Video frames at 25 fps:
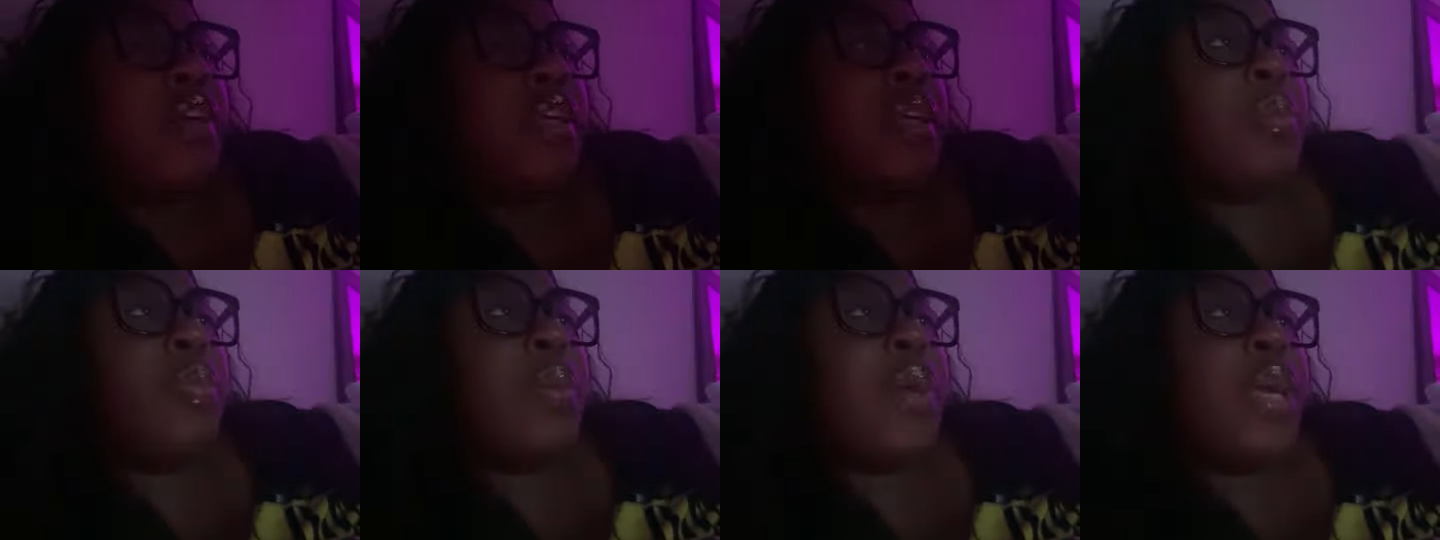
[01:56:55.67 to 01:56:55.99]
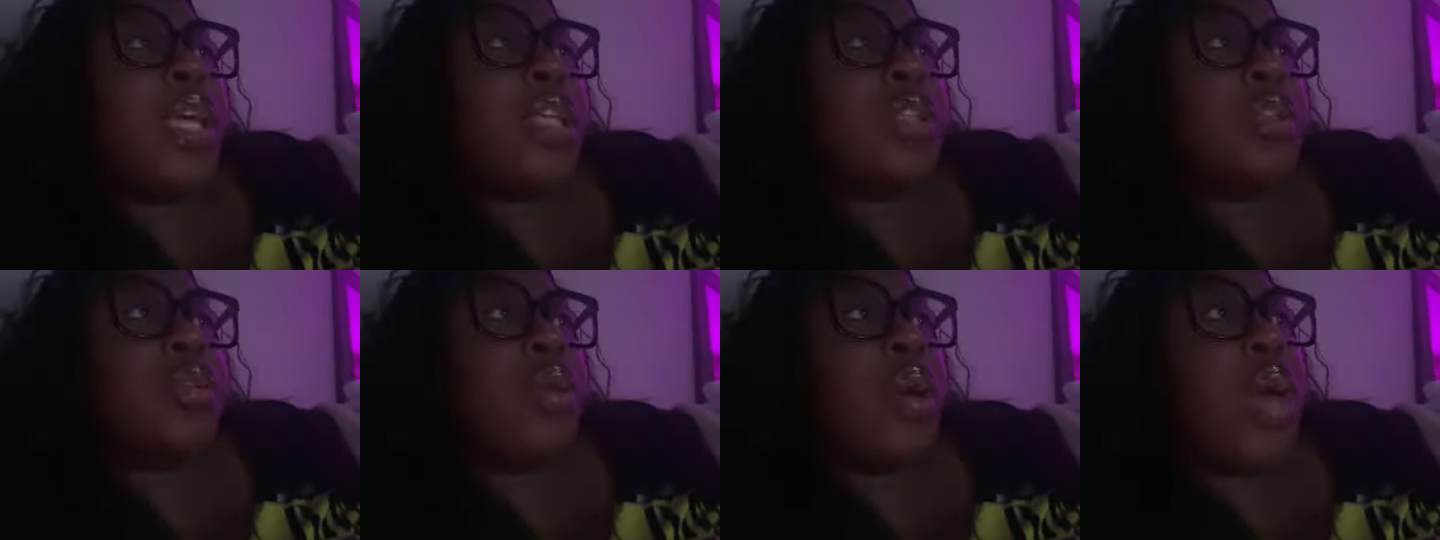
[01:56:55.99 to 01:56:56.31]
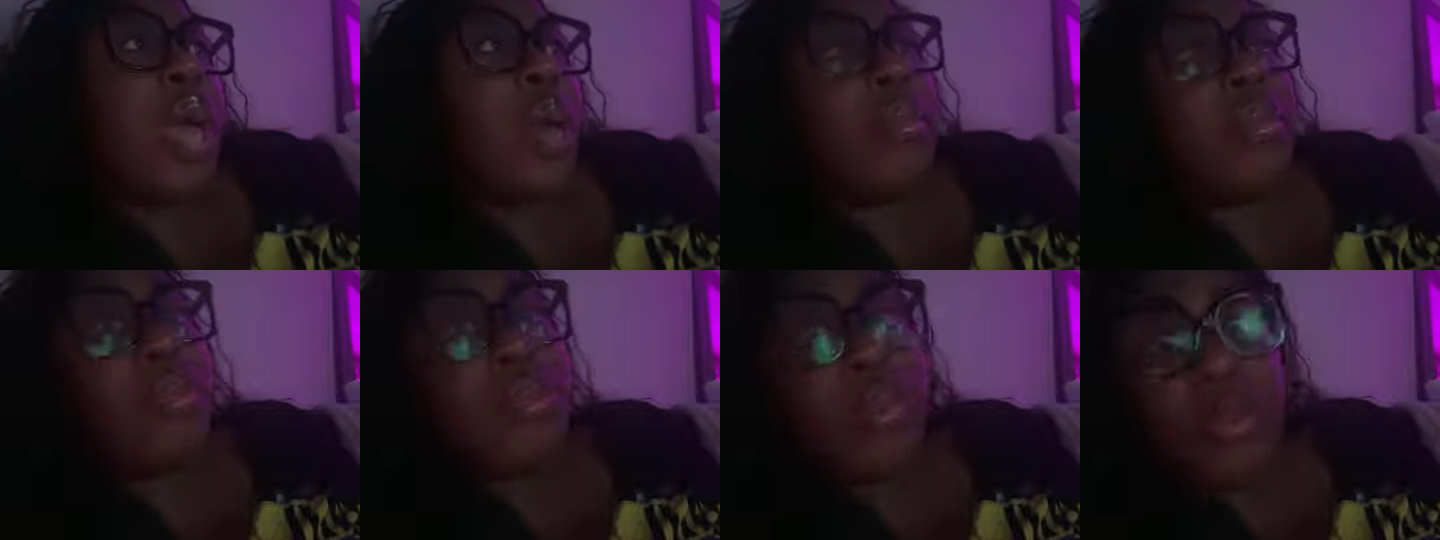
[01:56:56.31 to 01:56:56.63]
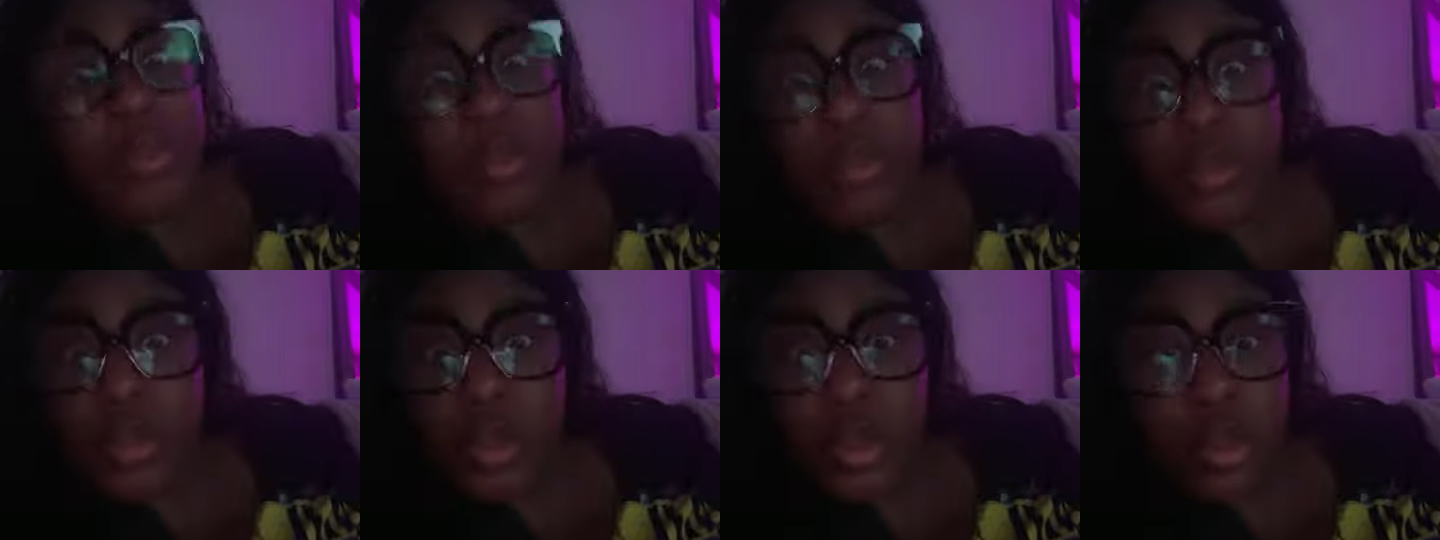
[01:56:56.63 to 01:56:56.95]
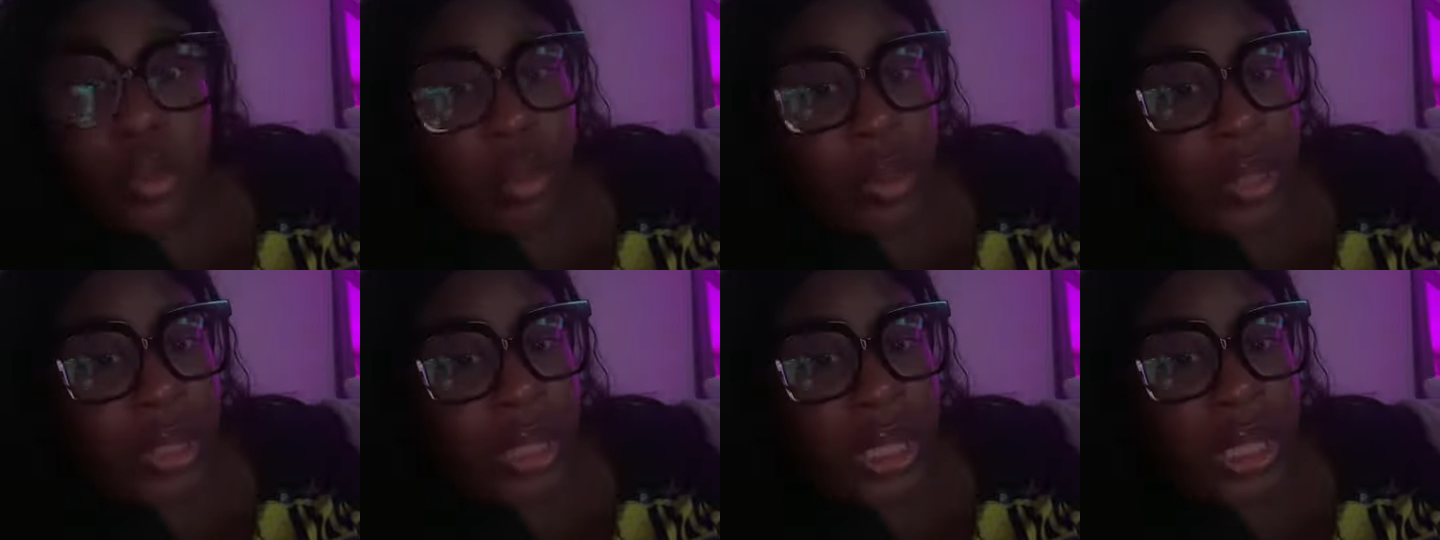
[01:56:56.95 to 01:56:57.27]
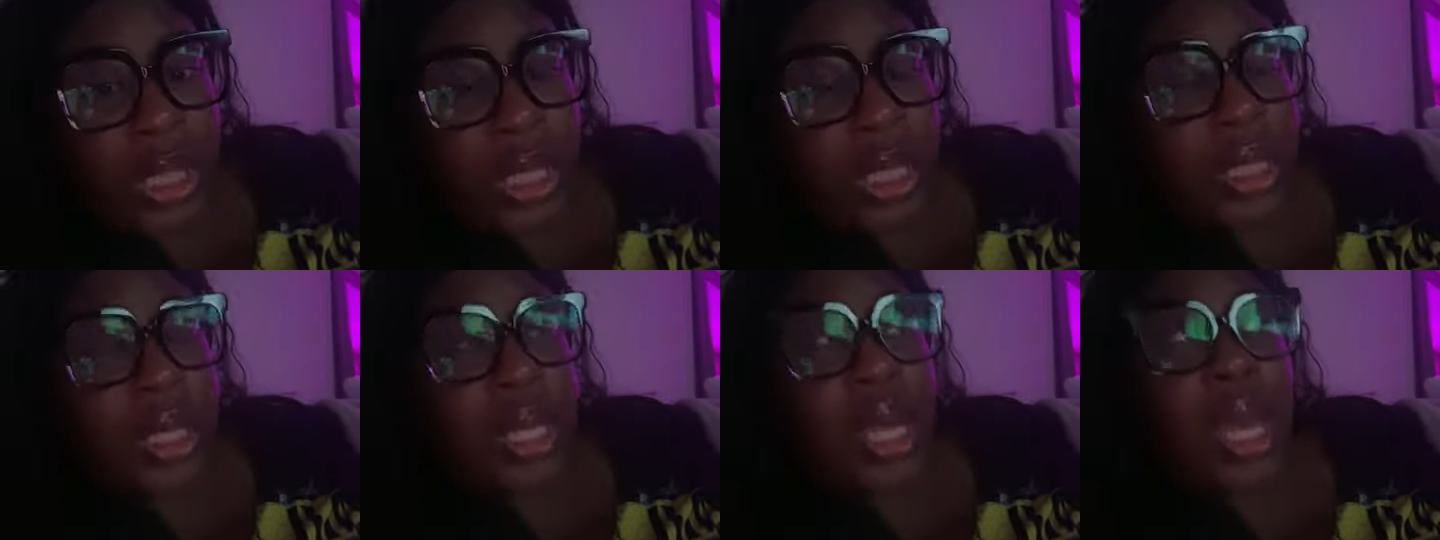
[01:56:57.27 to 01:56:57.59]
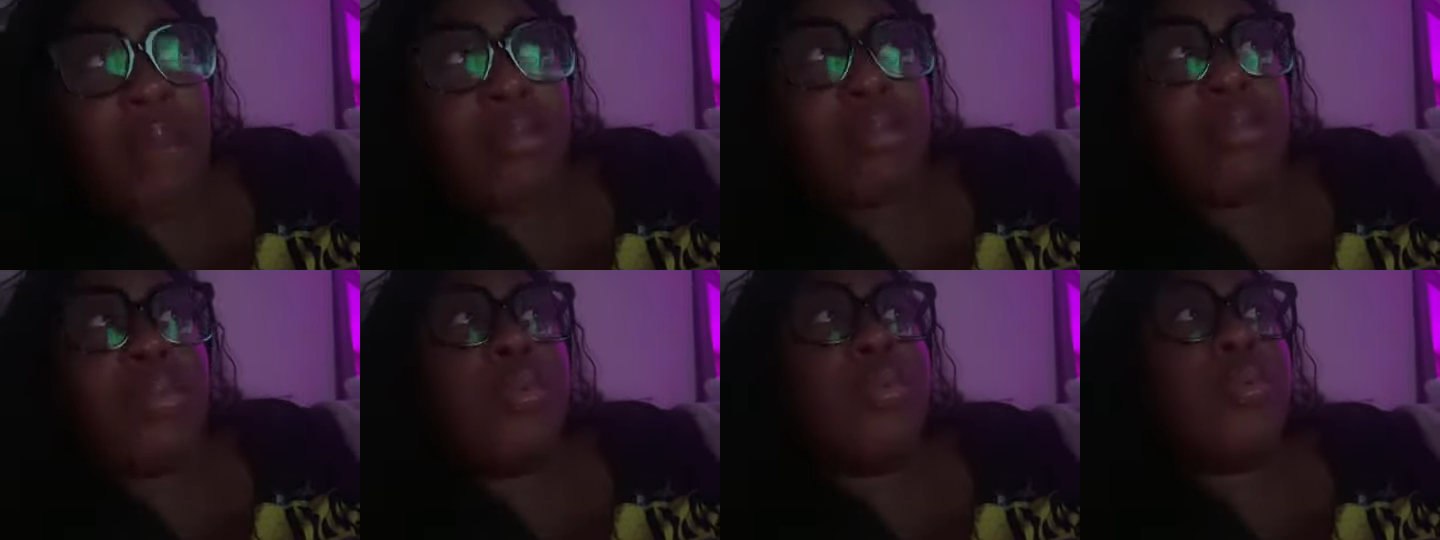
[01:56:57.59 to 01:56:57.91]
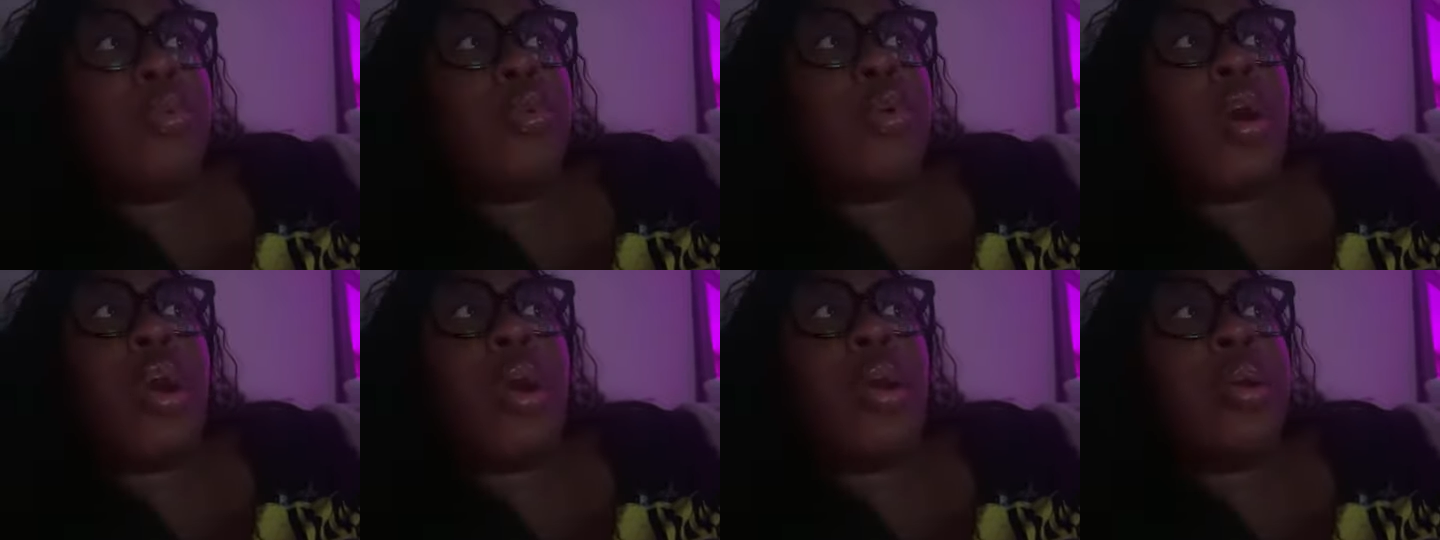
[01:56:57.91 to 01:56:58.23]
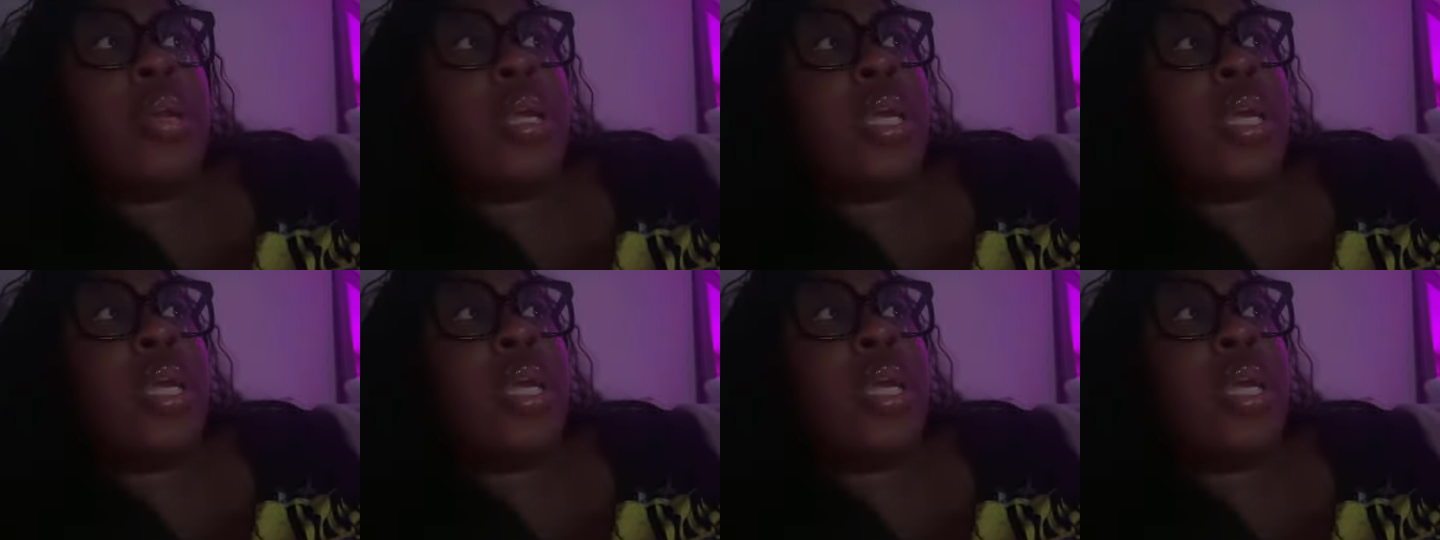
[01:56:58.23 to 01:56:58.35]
it depends on how many people join in and how many people are